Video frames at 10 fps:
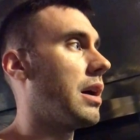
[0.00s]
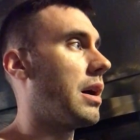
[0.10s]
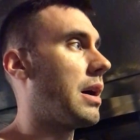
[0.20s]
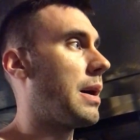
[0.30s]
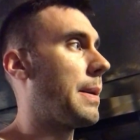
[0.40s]

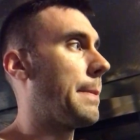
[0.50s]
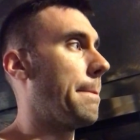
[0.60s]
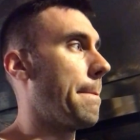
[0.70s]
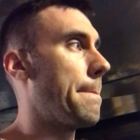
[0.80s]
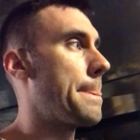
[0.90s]

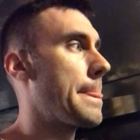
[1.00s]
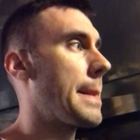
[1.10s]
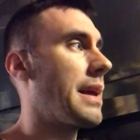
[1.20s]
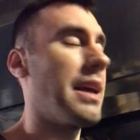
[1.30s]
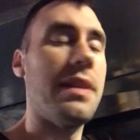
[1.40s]
And
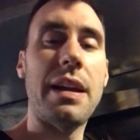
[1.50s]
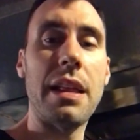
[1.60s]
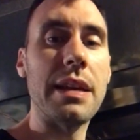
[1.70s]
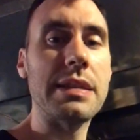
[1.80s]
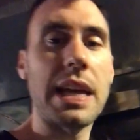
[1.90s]
then
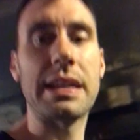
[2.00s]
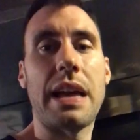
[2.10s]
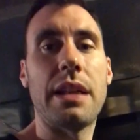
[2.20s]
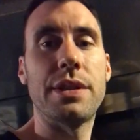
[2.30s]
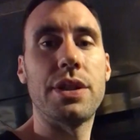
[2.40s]
I like
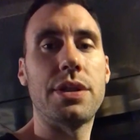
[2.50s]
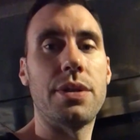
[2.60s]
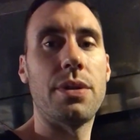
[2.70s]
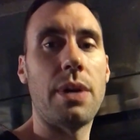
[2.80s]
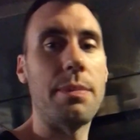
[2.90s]
technology
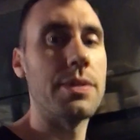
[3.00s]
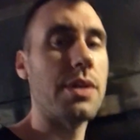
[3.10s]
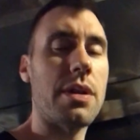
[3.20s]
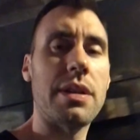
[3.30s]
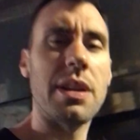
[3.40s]
too. I'm
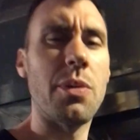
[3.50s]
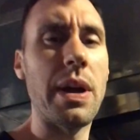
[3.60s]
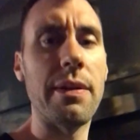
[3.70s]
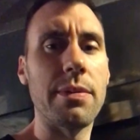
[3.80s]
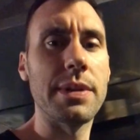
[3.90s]
starting to get
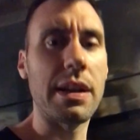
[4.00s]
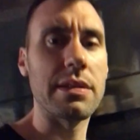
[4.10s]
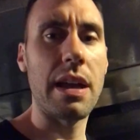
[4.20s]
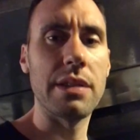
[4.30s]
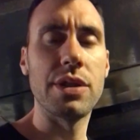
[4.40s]
away from
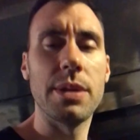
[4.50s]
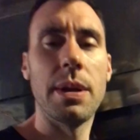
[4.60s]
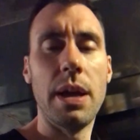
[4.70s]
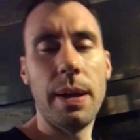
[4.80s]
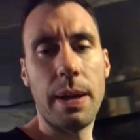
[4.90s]
technology,